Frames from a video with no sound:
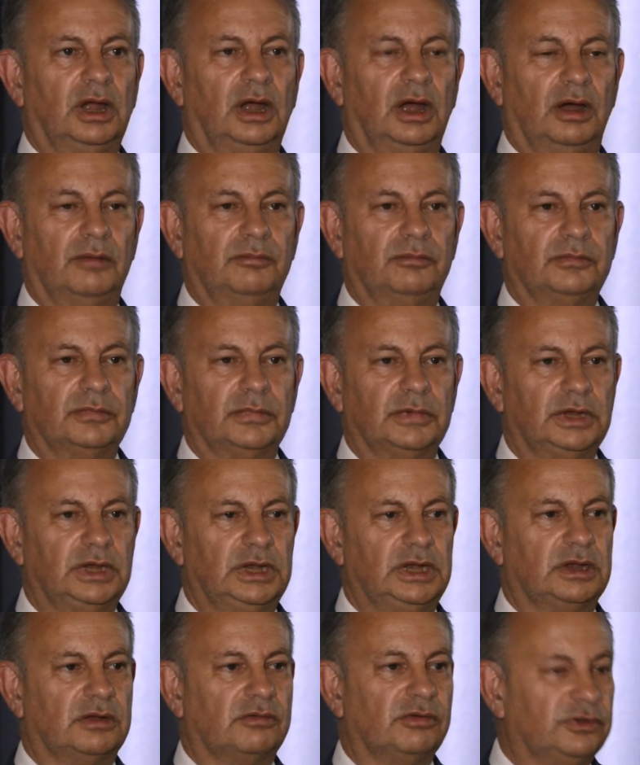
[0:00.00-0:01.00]
Um,
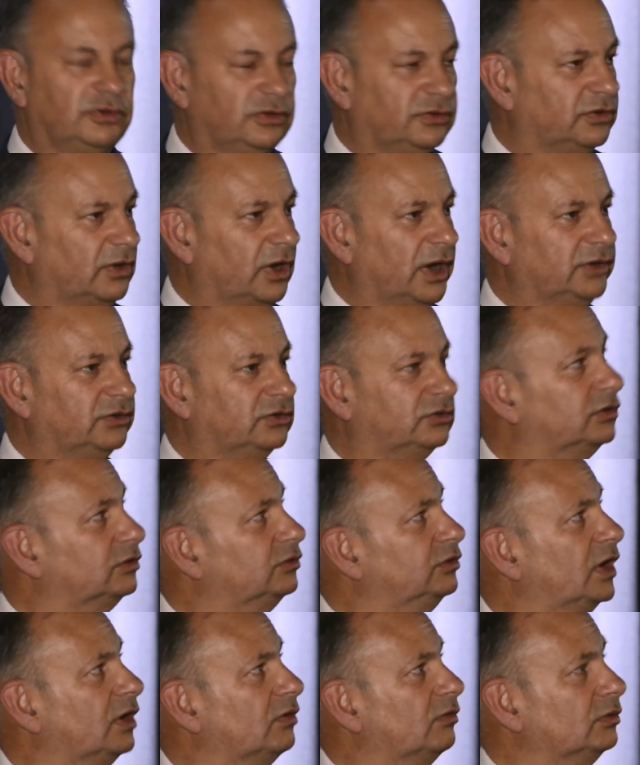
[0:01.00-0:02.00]
he criticised
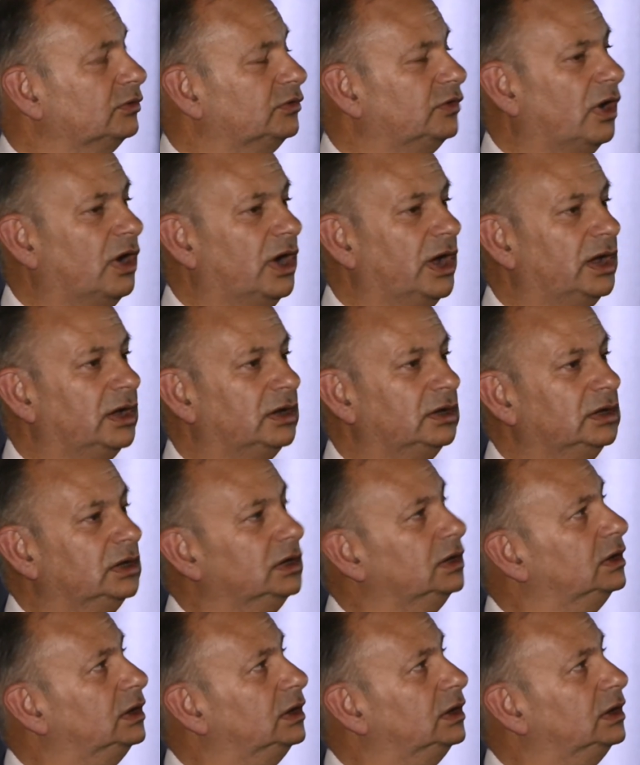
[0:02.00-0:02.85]
General Dyer,